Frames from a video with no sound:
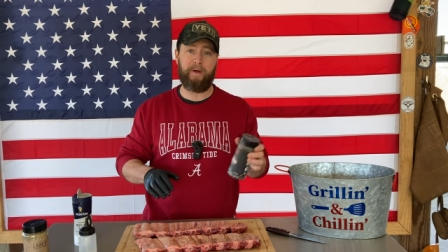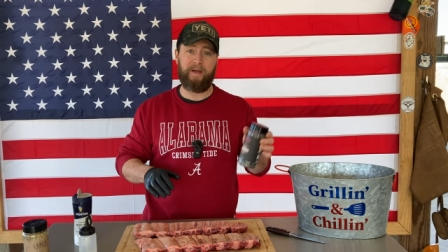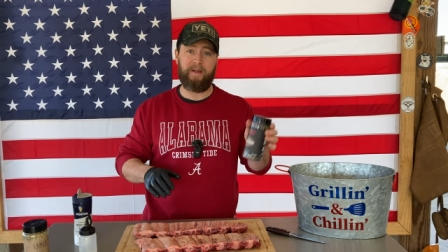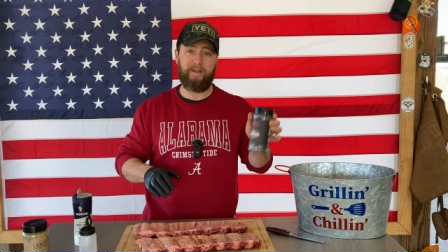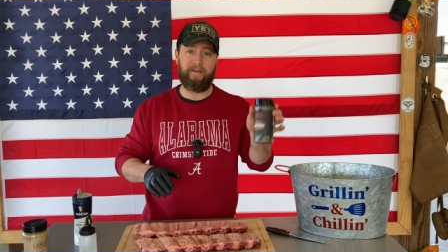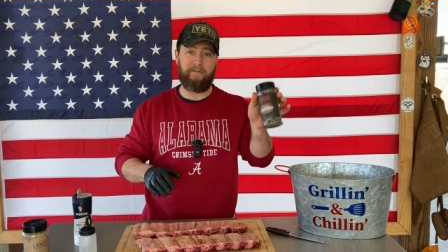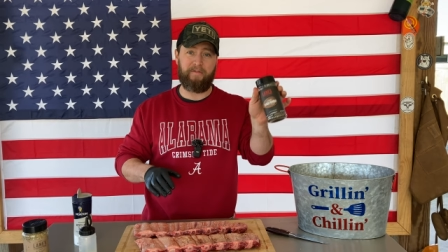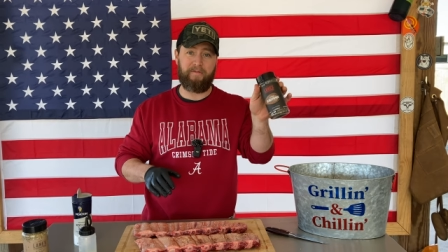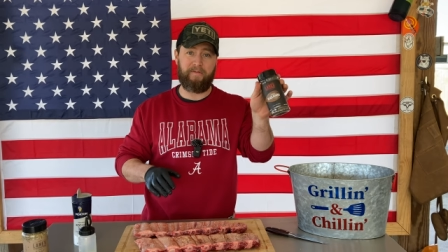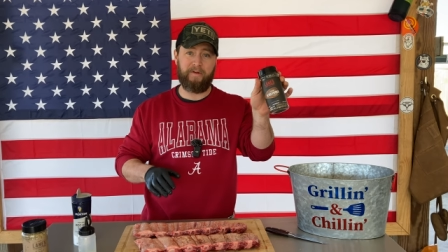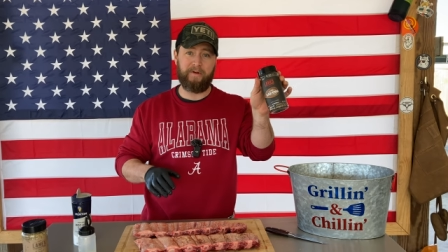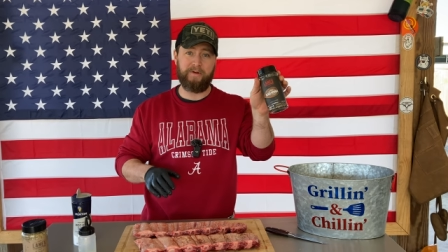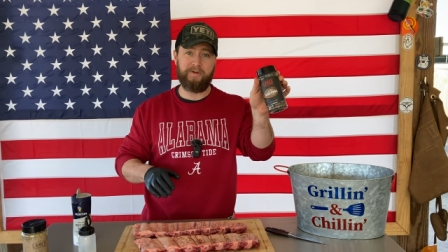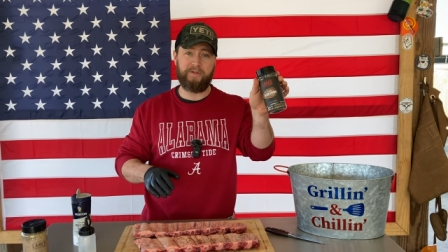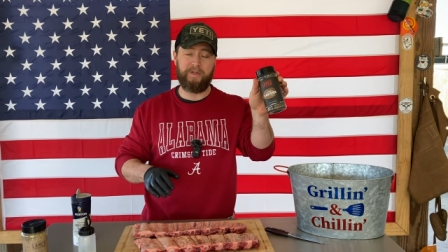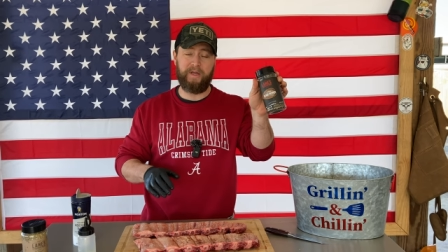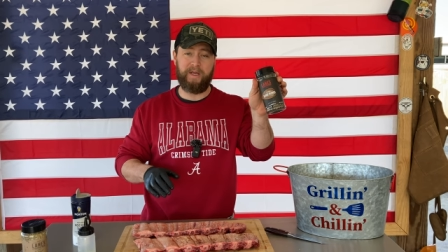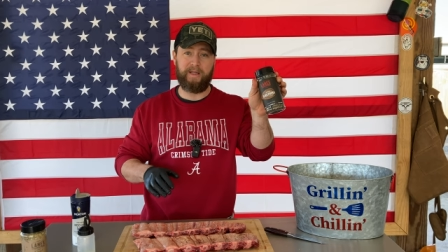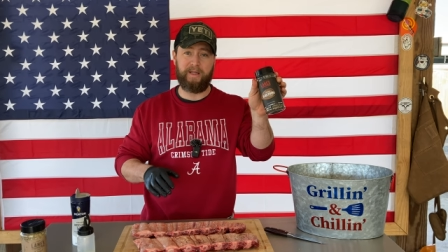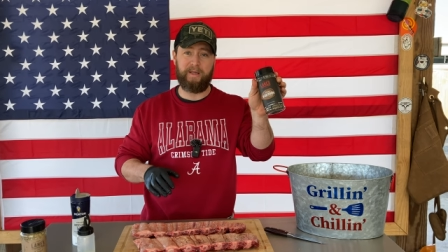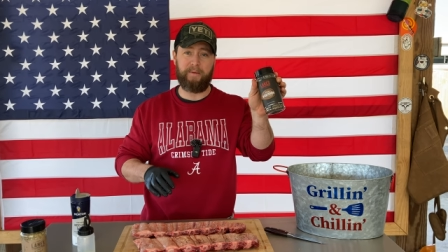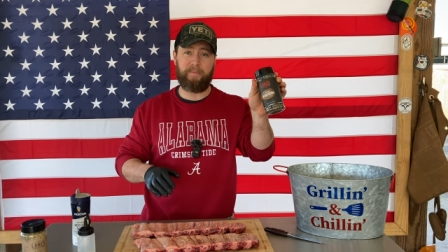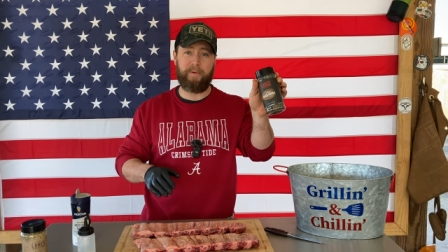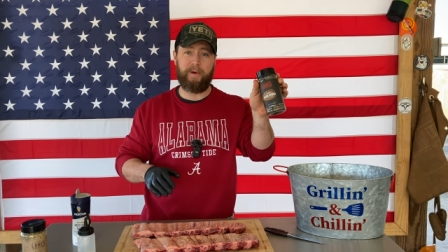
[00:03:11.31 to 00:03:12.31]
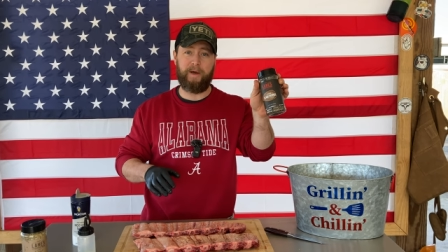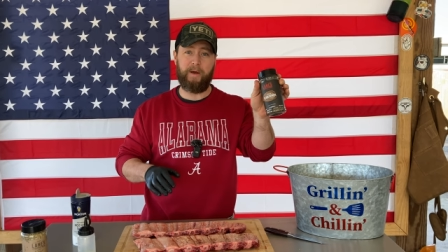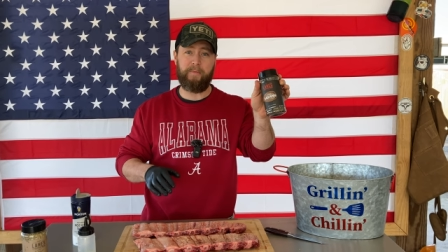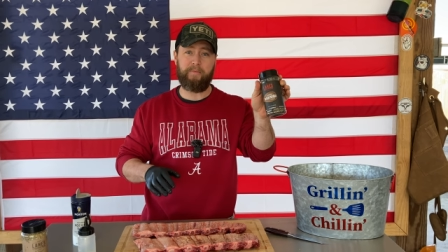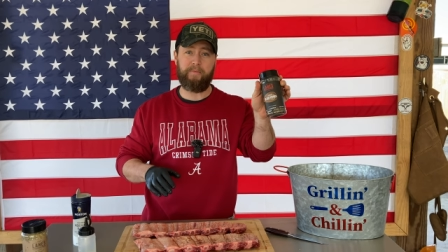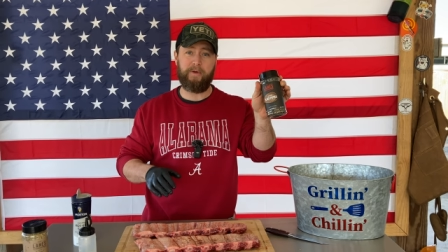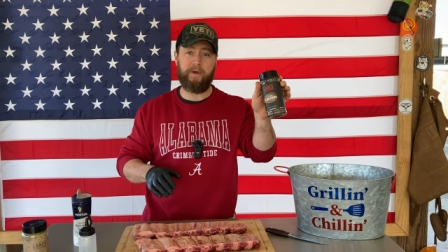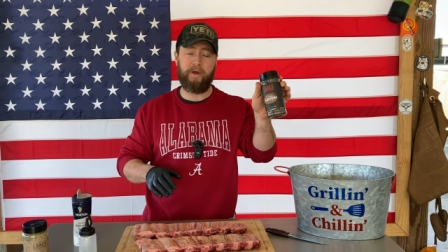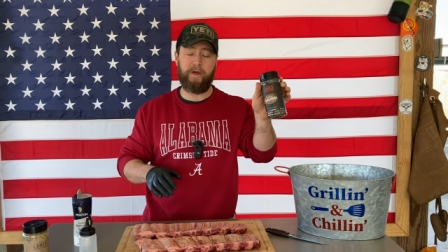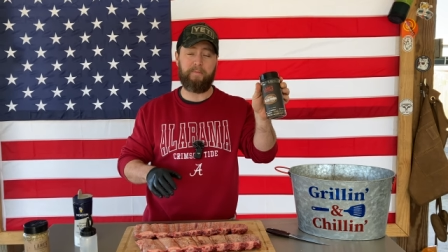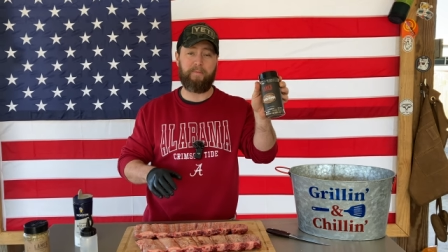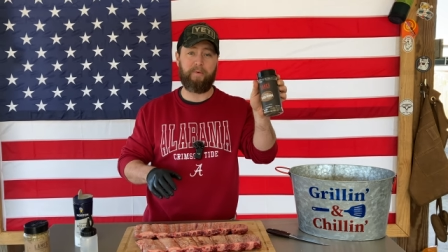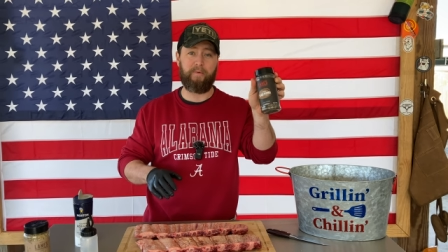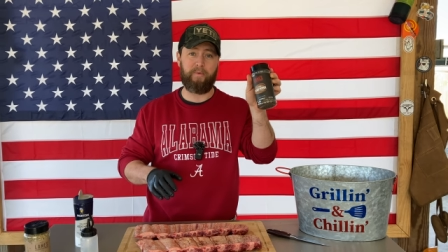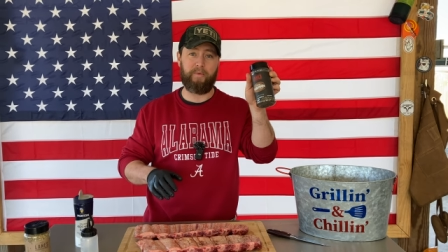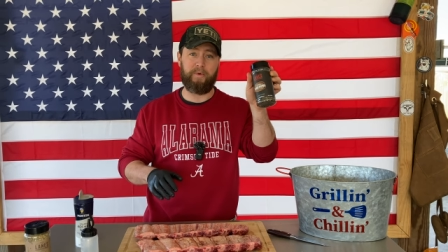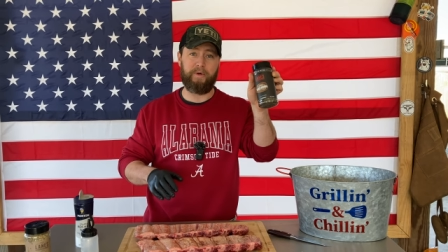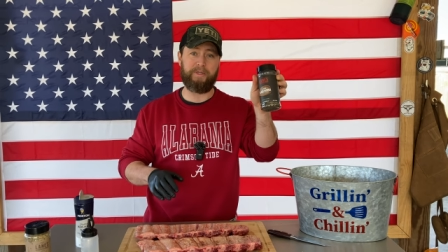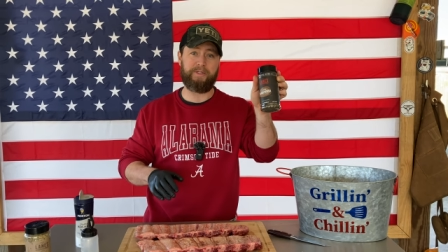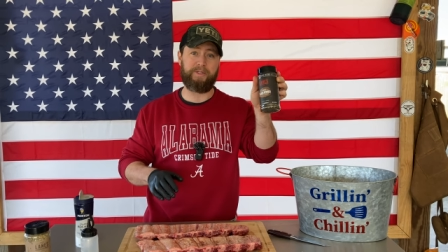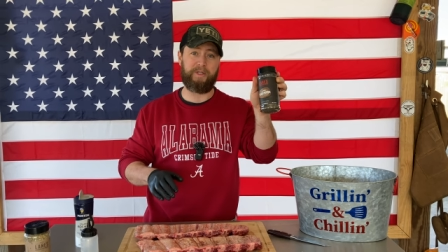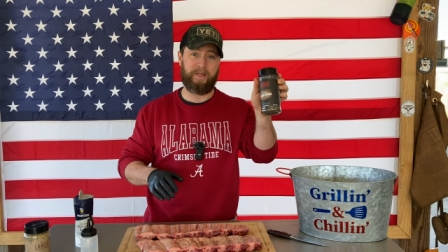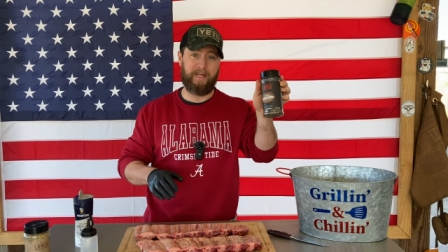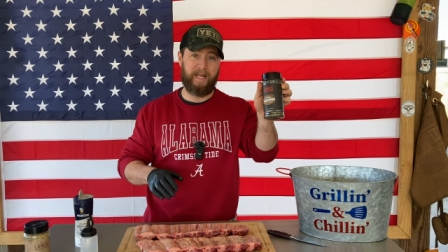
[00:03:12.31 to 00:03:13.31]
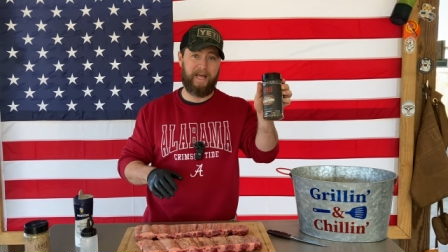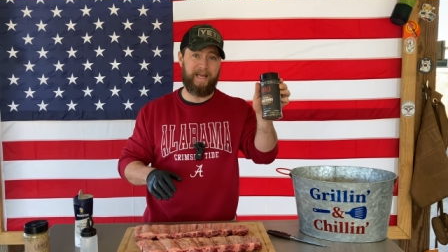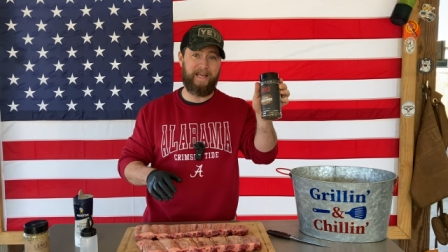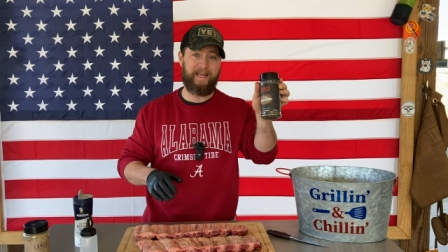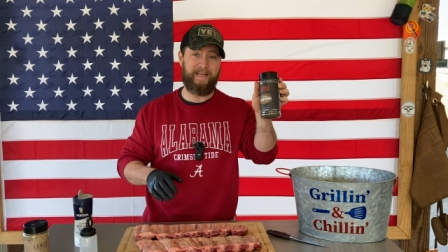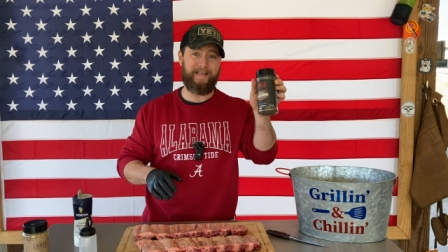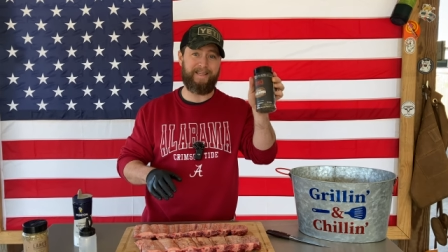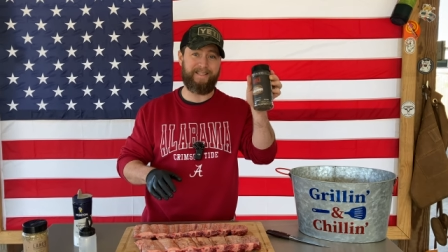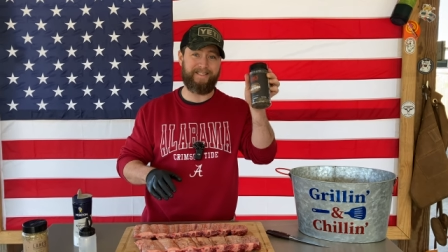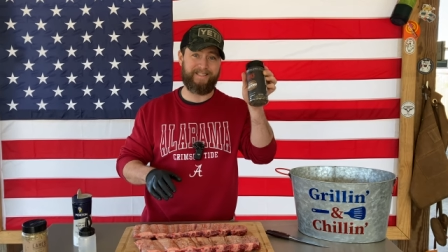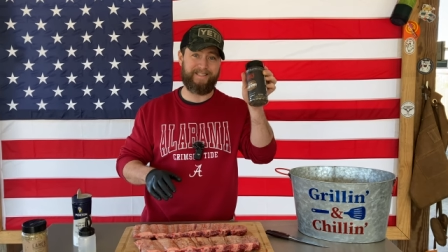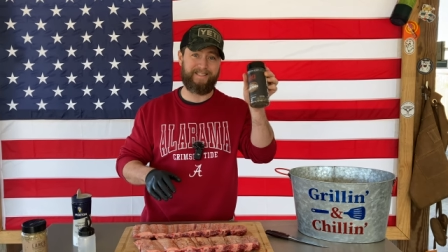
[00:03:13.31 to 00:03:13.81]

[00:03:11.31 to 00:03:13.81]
The first thing that popped up was Lane's